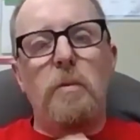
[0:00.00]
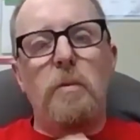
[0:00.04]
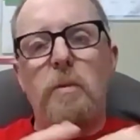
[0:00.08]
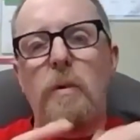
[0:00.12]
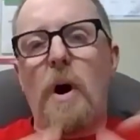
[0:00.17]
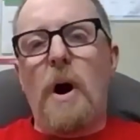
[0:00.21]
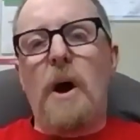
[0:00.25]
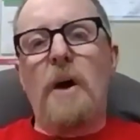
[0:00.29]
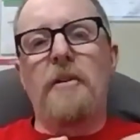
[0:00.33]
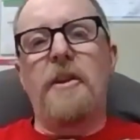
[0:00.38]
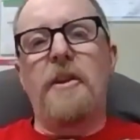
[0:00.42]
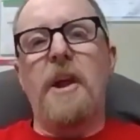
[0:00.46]

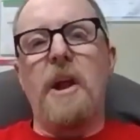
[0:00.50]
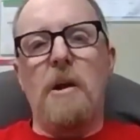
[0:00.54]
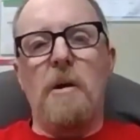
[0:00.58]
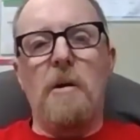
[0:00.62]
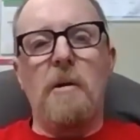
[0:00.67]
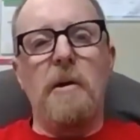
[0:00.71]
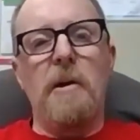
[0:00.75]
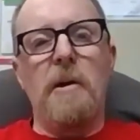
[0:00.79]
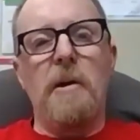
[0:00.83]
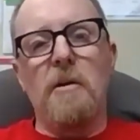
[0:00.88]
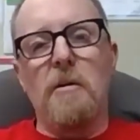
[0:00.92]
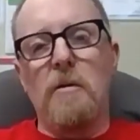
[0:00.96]

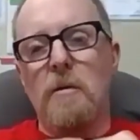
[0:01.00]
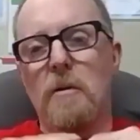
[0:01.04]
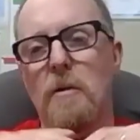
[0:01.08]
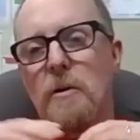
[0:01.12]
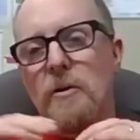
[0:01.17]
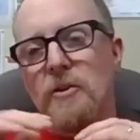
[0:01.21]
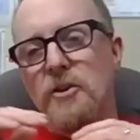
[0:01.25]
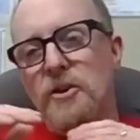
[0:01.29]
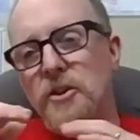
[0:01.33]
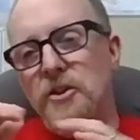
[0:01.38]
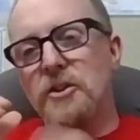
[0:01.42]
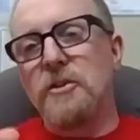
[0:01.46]
Ontario
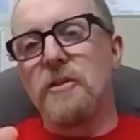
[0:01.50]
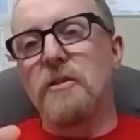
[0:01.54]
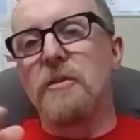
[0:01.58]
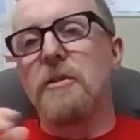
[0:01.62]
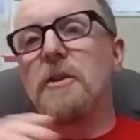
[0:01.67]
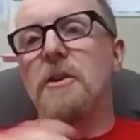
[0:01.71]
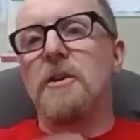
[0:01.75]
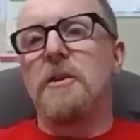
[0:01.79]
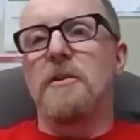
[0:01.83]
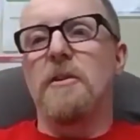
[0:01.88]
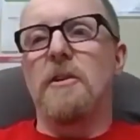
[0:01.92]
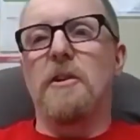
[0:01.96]
or just
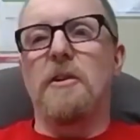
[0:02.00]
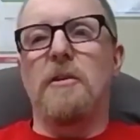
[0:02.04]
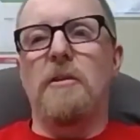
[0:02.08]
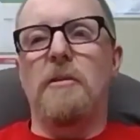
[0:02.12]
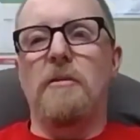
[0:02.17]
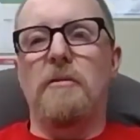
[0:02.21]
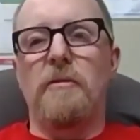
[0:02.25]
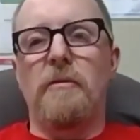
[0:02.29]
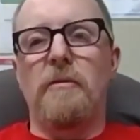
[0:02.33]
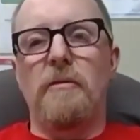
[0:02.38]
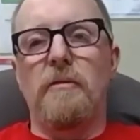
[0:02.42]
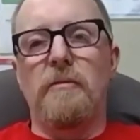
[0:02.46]
you
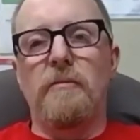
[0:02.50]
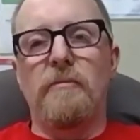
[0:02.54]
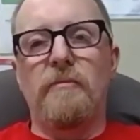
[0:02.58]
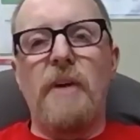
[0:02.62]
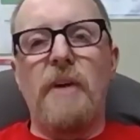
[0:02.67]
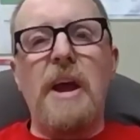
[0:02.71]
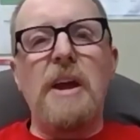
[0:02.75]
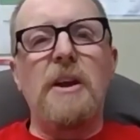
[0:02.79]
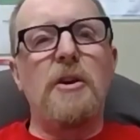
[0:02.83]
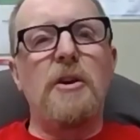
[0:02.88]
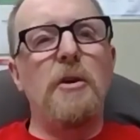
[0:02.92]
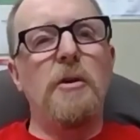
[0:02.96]
know
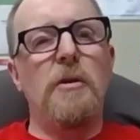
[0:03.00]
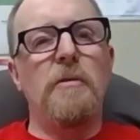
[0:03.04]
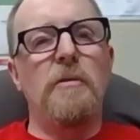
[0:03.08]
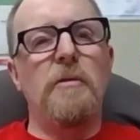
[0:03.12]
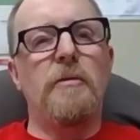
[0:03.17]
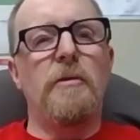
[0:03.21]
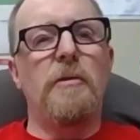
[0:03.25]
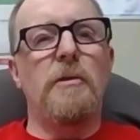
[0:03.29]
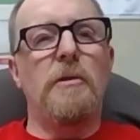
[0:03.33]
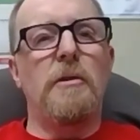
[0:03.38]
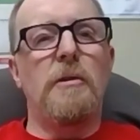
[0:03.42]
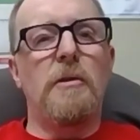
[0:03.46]

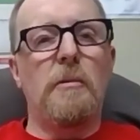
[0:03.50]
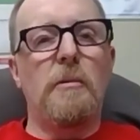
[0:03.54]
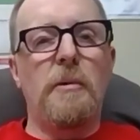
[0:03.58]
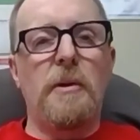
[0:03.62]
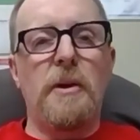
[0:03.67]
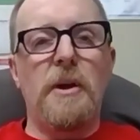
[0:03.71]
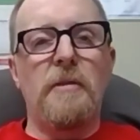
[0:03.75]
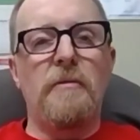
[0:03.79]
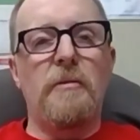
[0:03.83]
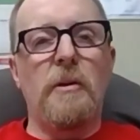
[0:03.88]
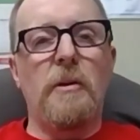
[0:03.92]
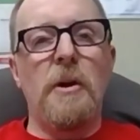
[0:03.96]
Vancouver,
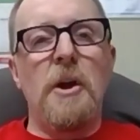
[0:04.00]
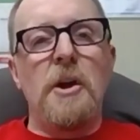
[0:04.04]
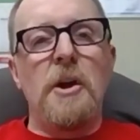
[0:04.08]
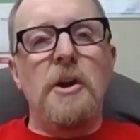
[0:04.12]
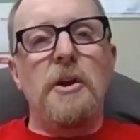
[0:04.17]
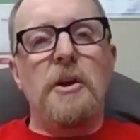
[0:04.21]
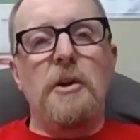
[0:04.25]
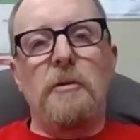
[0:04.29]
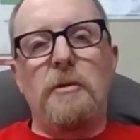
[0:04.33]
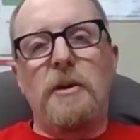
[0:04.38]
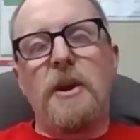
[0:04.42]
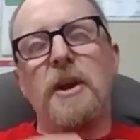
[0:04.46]
whatever.
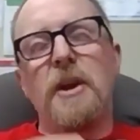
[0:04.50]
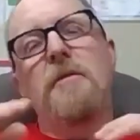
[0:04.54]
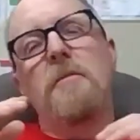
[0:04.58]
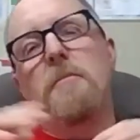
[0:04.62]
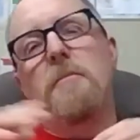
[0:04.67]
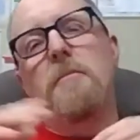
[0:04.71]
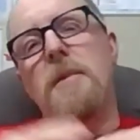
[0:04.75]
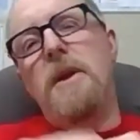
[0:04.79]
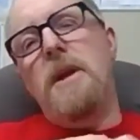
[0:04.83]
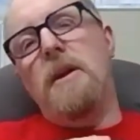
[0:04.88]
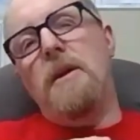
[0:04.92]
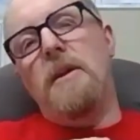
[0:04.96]
You get to
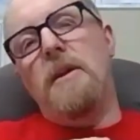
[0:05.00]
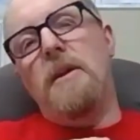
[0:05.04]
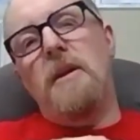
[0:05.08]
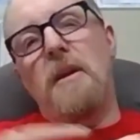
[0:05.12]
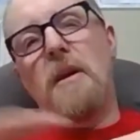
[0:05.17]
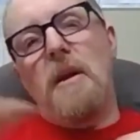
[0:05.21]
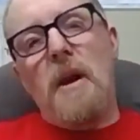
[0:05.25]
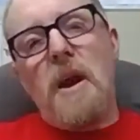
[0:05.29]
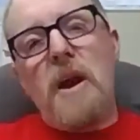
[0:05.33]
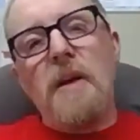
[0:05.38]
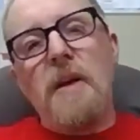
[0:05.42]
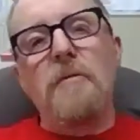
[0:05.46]
meet
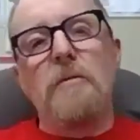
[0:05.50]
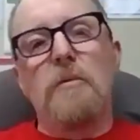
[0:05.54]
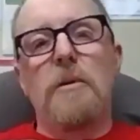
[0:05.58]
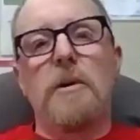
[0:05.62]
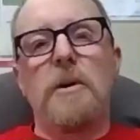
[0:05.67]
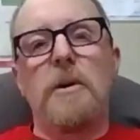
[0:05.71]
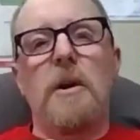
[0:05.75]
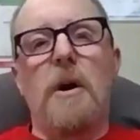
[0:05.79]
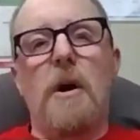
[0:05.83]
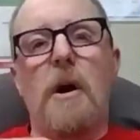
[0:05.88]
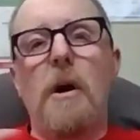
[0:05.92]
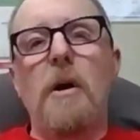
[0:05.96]

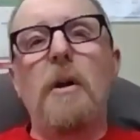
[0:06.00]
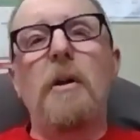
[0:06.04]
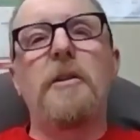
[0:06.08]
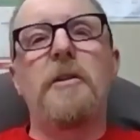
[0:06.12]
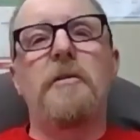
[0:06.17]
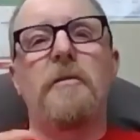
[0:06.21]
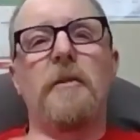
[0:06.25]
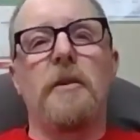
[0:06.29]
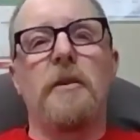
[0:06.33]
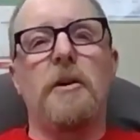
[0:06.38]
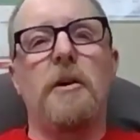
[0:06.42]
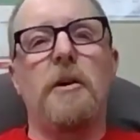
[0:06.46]
everyone, all the
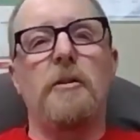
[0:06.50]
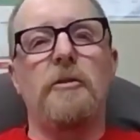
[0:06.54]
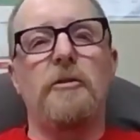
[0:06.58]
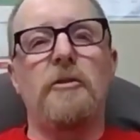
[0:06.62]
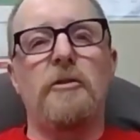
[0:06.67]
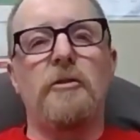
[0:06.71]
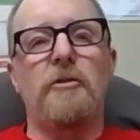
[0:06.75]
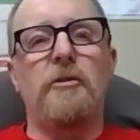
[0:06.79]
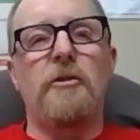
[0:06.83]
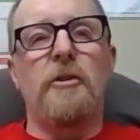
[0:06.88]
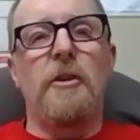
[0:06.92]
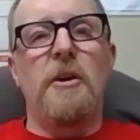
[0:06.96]
different
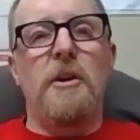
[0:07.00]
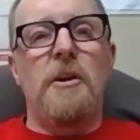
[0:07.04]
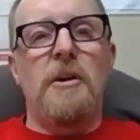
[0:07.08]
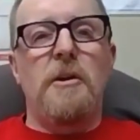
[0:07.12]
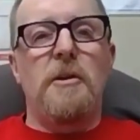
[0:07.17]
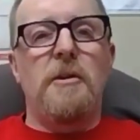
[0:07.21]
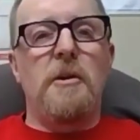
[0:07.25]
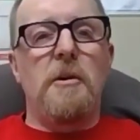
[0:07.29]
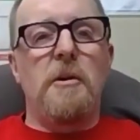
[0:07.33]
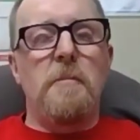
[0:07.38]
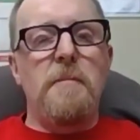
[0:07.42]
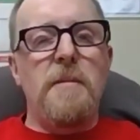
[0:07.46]
cultures,
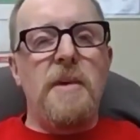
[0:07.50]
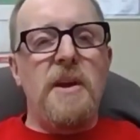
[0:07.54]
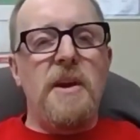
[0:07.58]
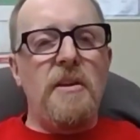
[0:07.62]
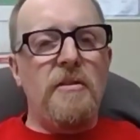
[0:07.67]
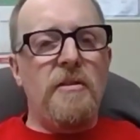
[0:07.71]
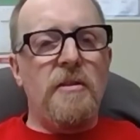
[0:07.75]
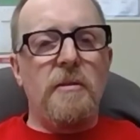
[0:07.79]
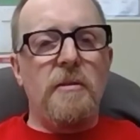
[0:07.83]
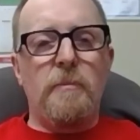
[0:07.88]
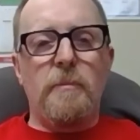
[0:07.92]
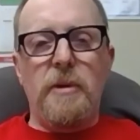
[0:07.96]
the
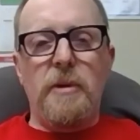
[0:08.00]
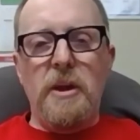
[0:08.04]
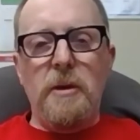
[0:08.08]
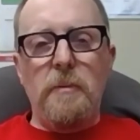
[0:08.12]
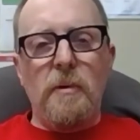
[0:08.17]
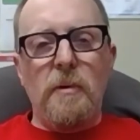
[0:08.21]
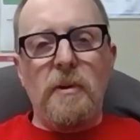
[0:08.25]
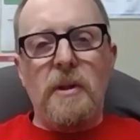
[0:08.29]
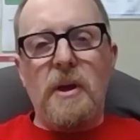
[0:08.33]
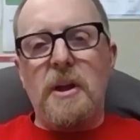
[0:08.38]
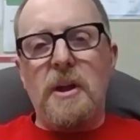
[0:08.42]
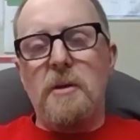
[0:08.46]
amazing
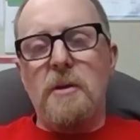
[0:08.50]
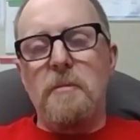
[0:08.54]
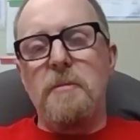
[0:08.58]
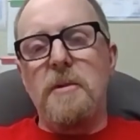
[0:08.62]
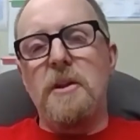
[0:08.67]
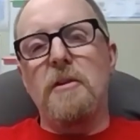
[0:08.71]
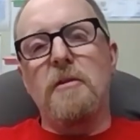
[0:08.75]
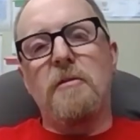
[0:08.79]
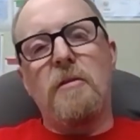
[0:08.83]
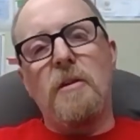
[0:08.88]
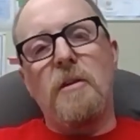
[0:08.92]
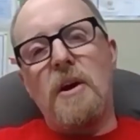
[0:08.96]
people that I
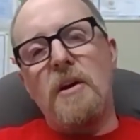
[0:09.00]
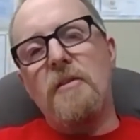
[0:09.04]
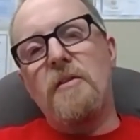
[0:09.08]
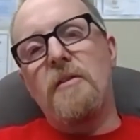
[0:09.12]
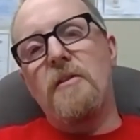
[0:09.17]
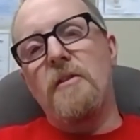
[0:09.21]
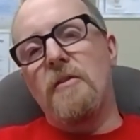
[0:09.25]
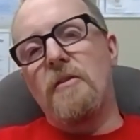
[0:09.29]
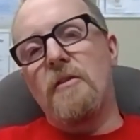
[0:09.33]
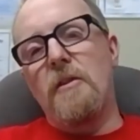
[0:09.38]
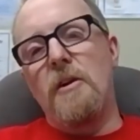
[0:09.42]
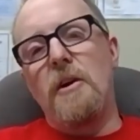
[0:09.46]
met across
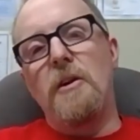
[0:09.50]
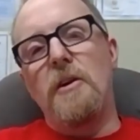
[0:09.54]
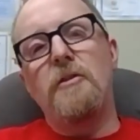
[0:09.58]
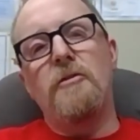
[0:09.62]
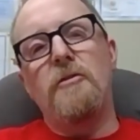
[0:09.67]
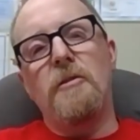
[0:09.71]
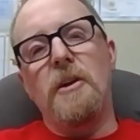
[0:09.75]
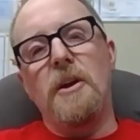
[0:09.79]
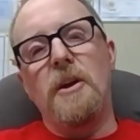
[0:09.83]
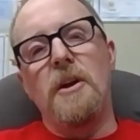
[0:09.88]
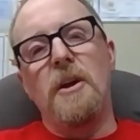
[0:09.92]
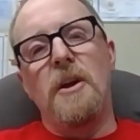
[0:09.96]
this
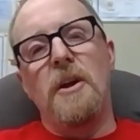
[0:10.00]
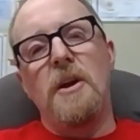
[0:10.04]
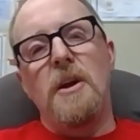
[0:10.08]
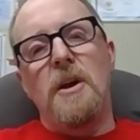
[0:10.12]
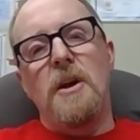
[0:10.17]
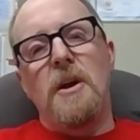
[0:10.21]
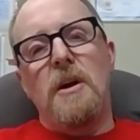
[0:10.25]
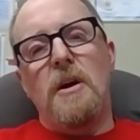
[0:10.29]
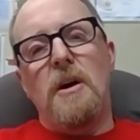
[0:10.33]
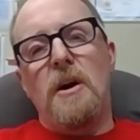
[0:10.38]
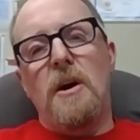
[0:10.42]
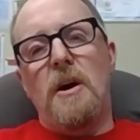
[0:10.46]
country
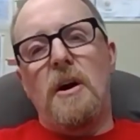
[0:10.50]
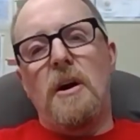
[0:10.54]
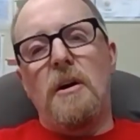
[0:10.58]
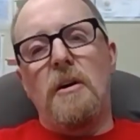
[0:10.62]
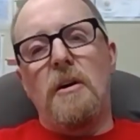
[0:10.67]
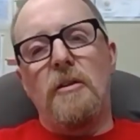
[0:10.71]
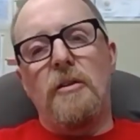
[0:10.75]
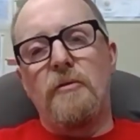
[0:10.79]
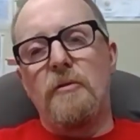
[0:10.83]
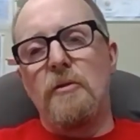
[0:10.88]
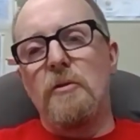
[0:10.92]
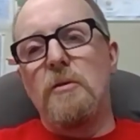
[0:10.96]
uh,
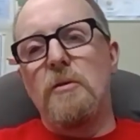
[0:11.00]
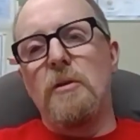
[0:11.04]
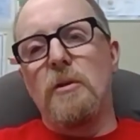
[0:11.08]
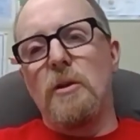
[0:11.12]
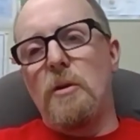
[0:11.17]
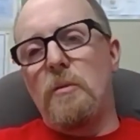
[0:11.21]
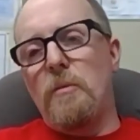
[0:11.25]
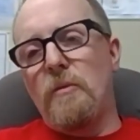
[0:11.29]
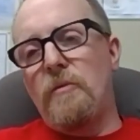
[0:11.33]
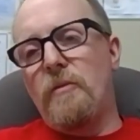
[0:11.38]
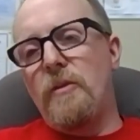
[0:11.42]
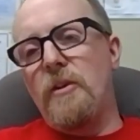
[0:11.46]
through
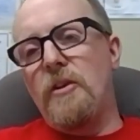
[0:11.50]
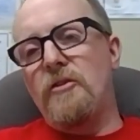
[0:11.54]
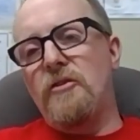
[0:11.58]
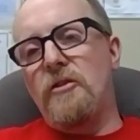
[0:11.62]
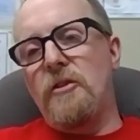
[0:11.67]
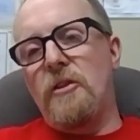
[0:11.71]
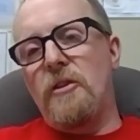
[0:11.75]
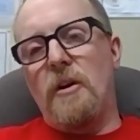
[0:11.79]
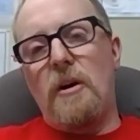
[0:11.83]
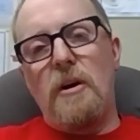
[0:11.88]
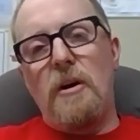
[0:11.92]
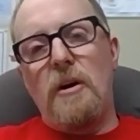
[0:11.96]
Global
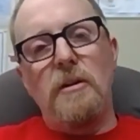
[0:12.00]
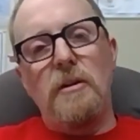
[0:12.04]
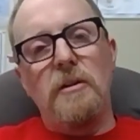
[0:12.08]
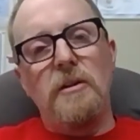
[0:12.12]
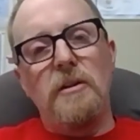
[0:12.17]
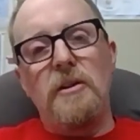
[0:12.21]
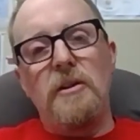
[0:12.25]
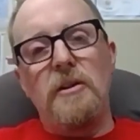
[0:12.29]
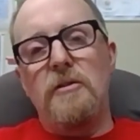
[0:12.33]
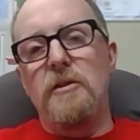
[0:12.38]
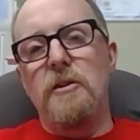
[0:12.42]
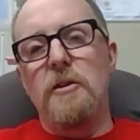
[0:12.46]
Vision, all
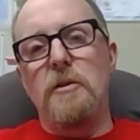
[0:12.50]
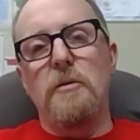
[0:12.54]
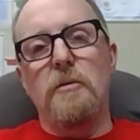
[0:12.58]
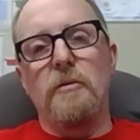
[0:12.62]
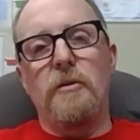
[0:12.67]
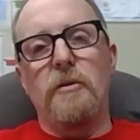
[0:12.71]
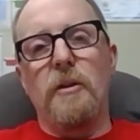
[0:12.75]
these youth.